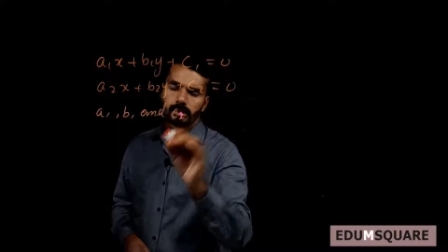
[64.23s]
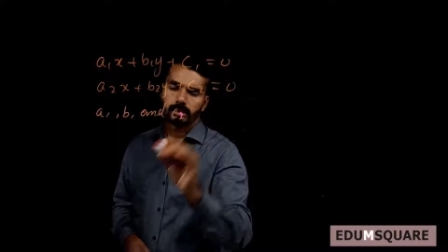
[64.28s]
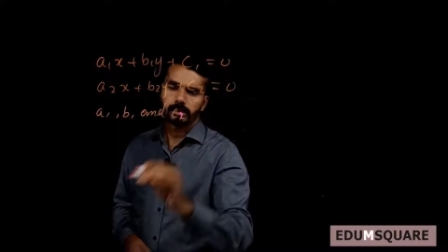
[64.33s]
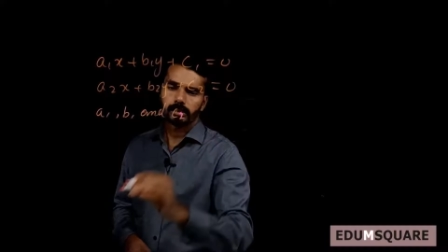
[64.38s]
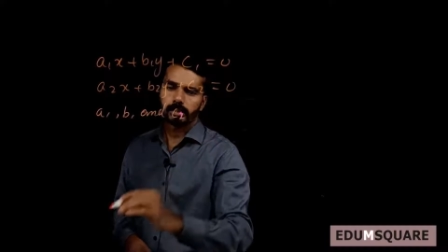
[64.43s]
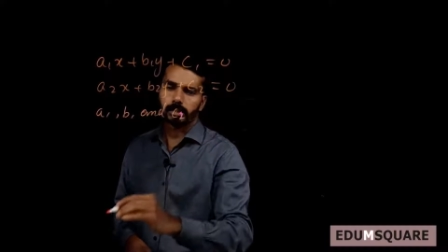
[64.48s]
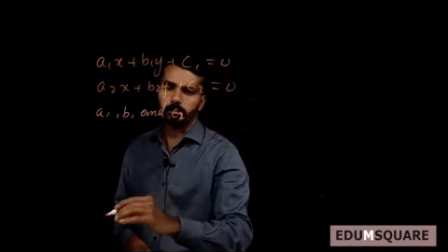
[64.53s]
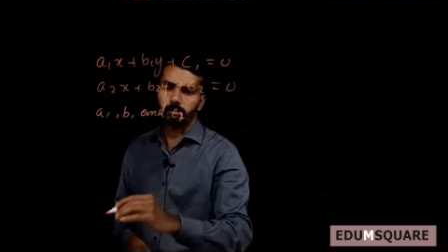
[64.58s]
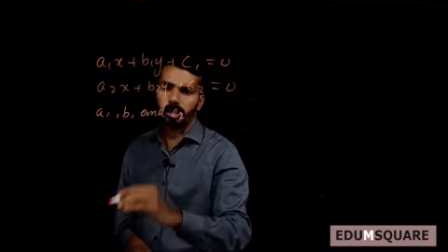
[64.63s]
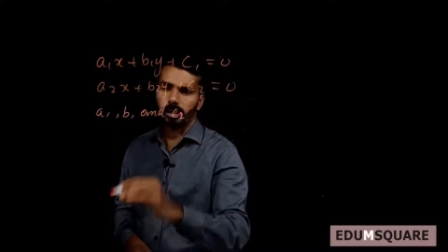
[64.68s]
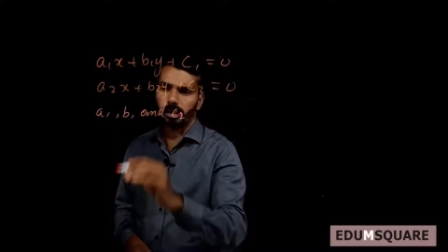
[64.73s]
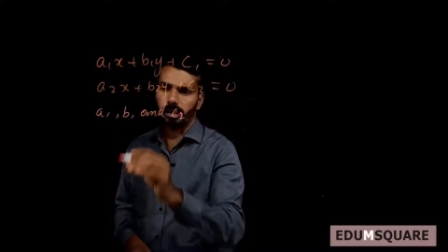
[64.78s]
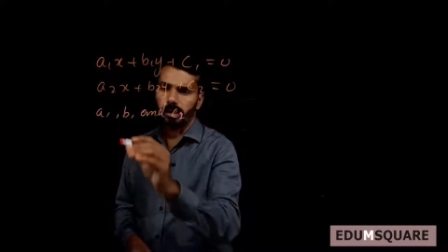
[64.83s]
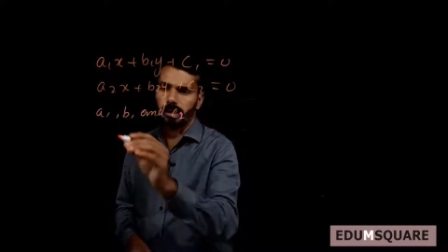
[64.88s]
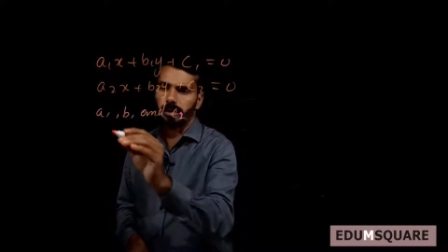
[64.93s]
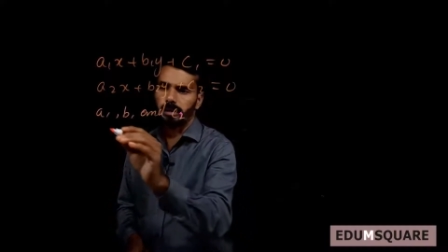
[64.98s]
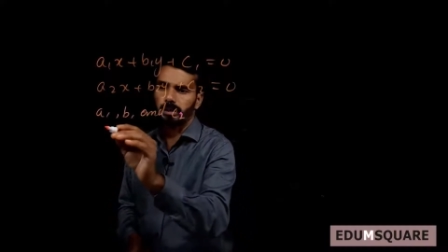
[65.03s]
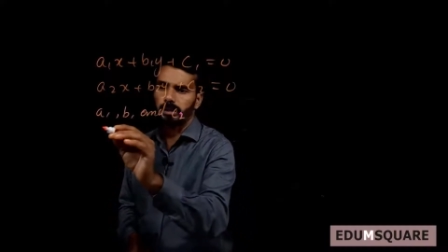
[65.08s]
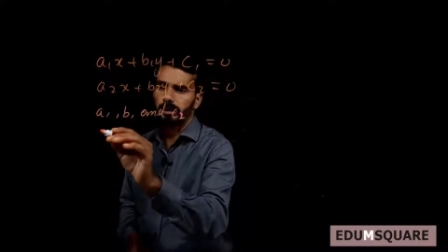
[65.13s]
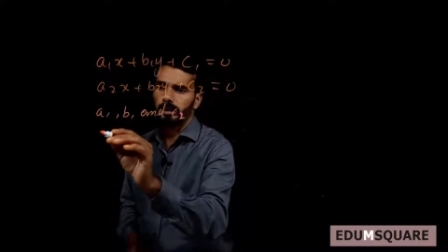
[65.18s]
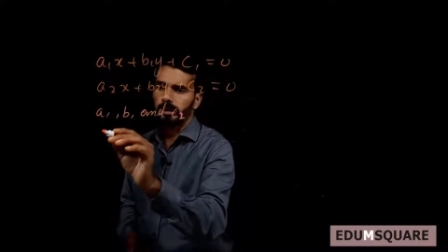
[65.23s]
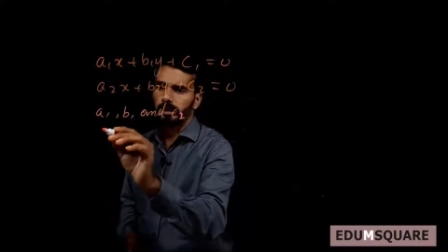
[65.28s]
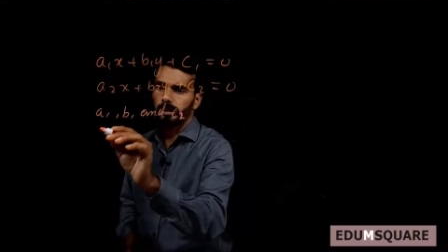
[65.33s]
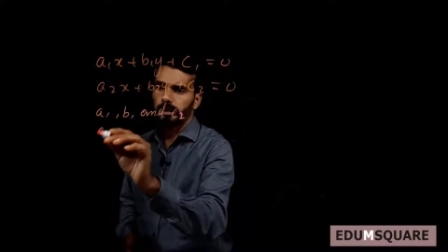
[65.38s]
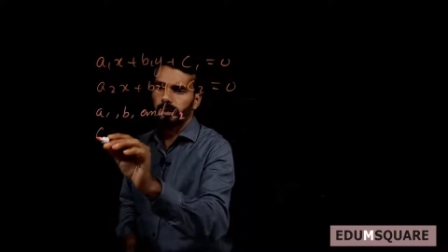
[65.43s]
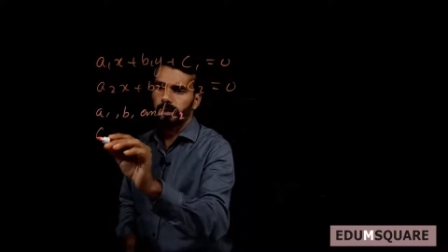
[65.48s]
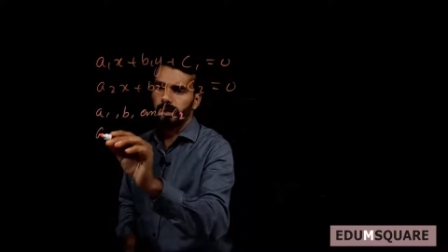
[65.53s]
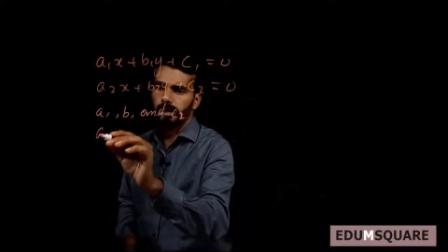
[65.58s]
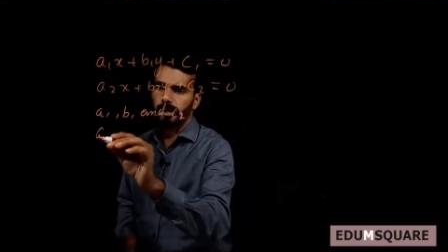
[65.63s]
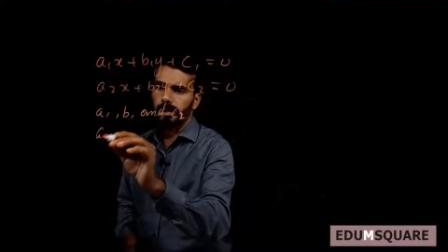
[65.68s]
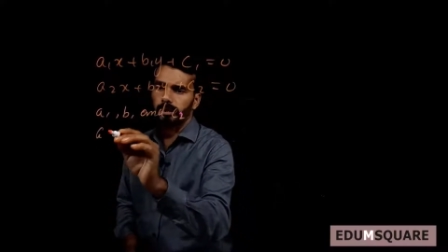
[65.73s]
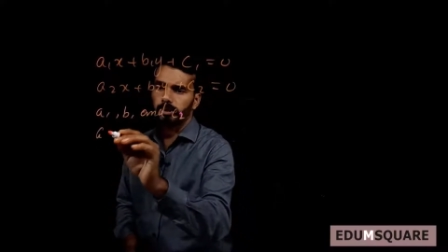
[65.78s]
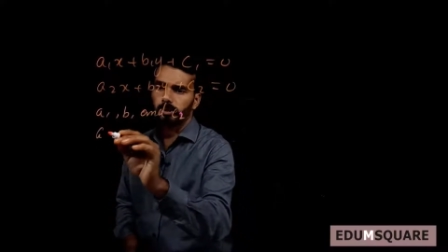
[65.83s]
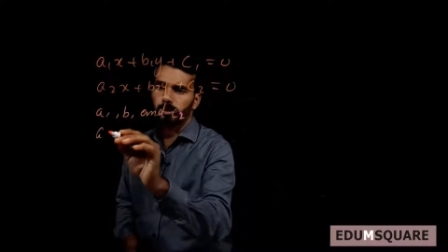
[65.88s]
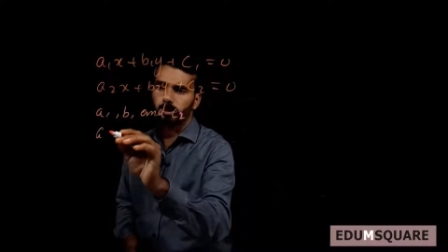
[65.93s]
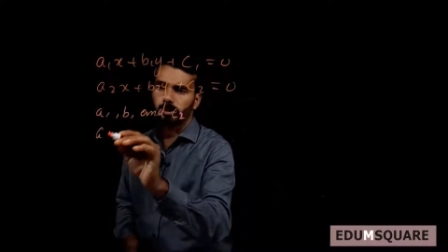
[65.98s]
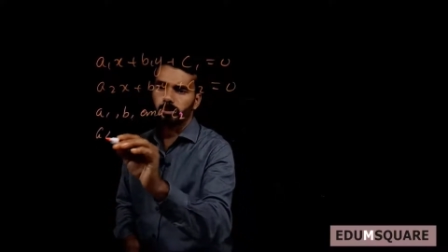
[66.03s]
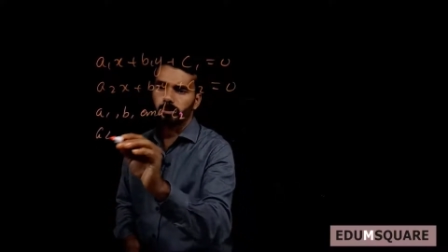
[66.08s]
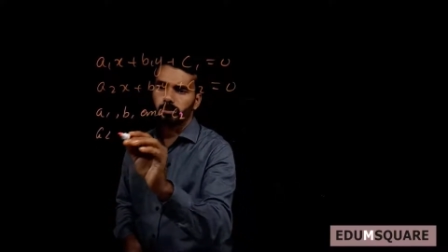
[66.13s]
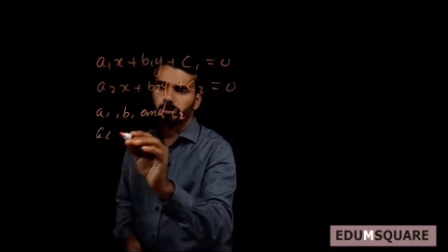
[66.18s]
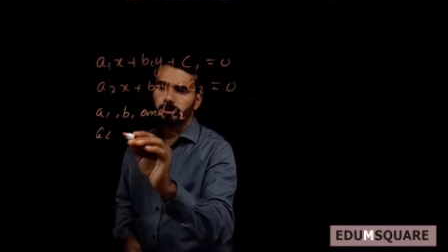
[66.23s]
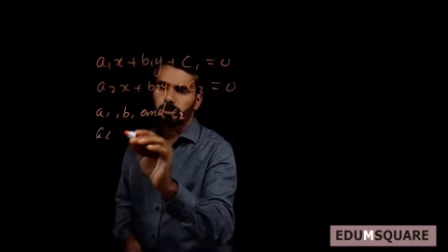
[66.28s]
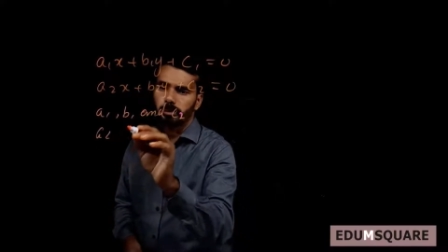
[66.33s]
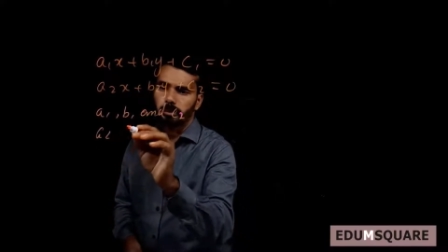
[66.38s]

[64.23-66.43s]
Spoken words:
Similarly, a2,